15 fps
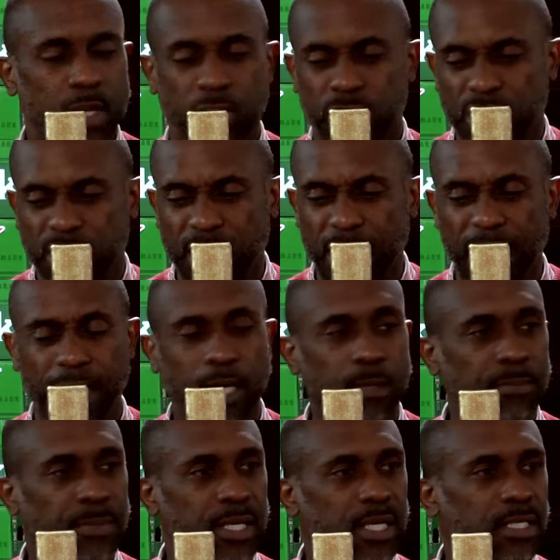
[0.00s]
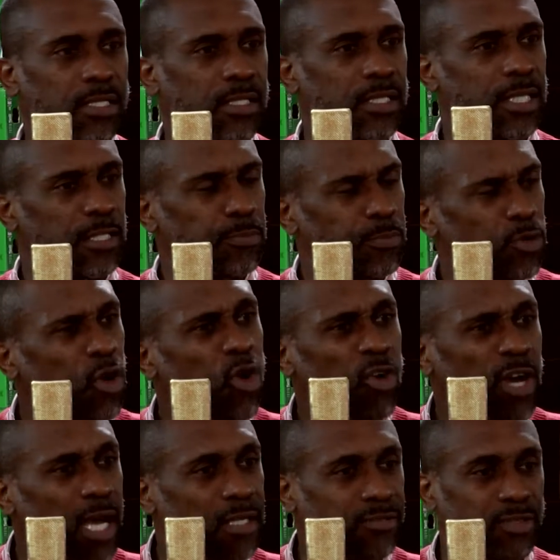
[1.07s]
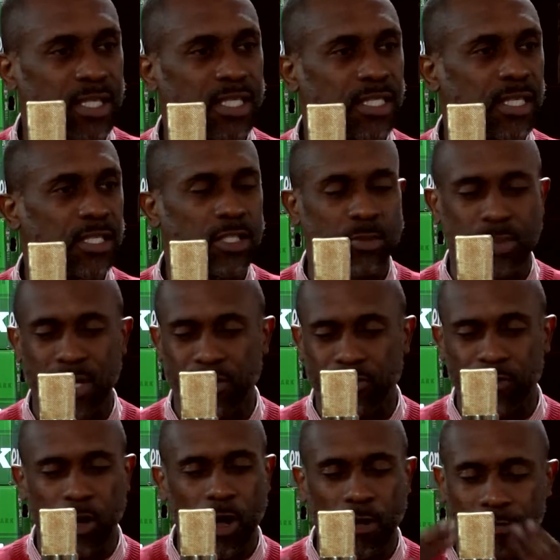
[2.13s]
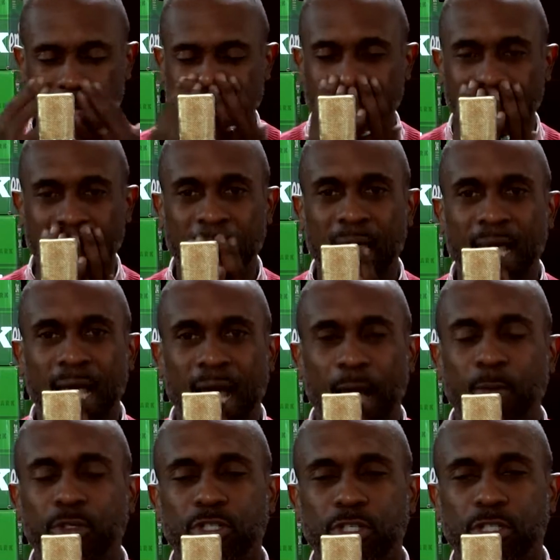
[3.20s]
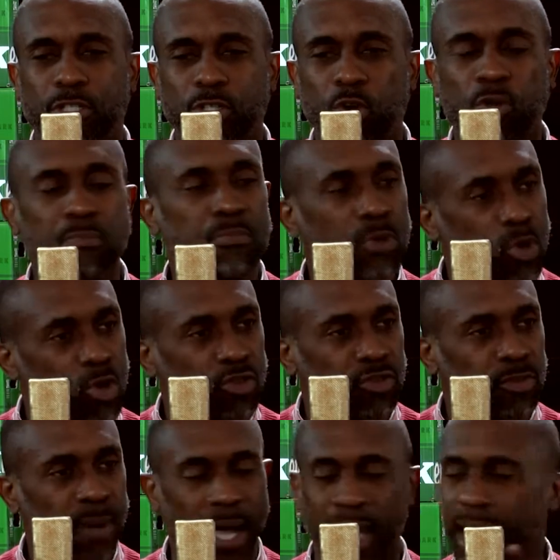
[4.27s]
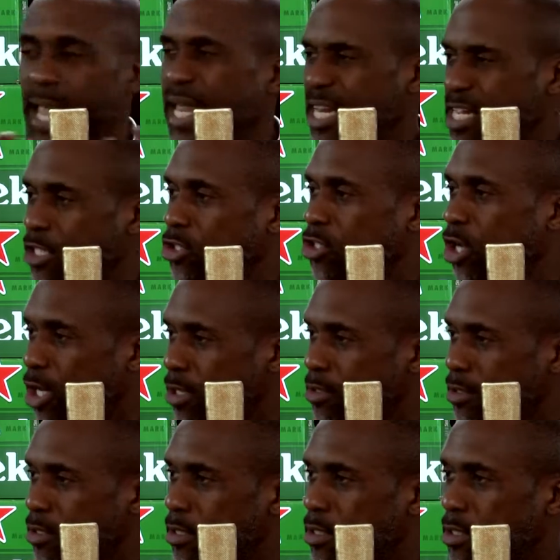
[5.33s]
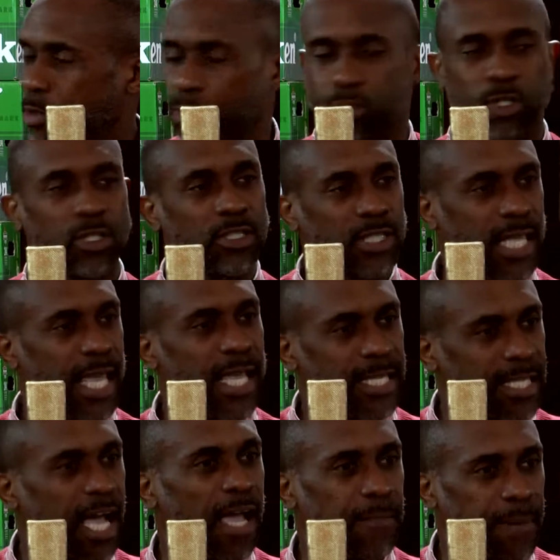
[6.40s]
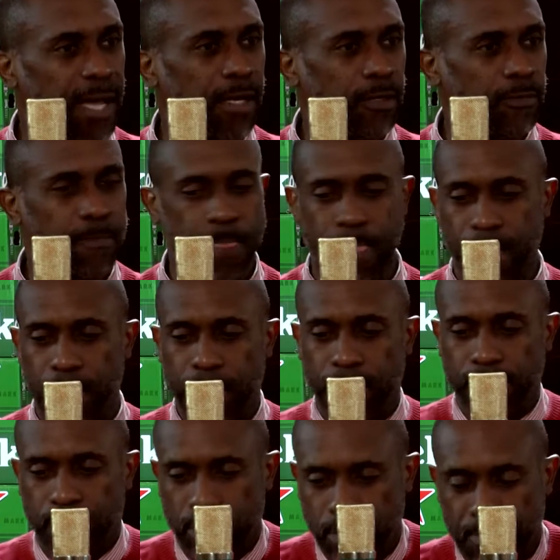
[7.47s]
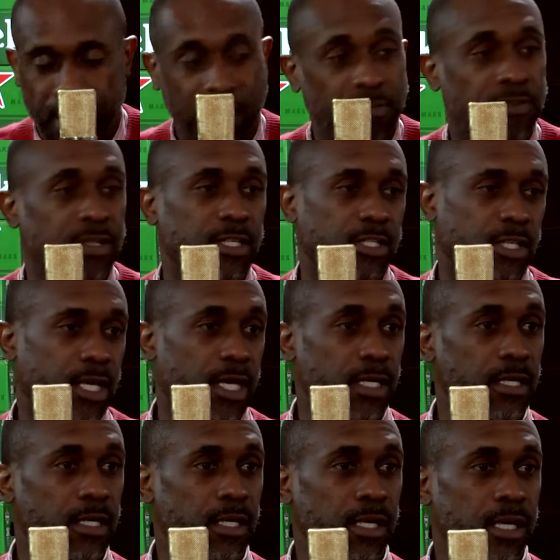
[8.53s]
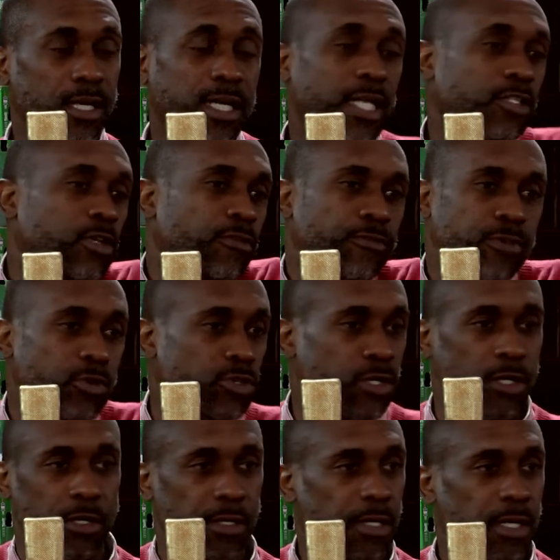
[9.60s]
setting up these programs for these kids to be involved. And I was just so moved by any adult who's going to take time out to benefit the kid. Yeah, that's our future,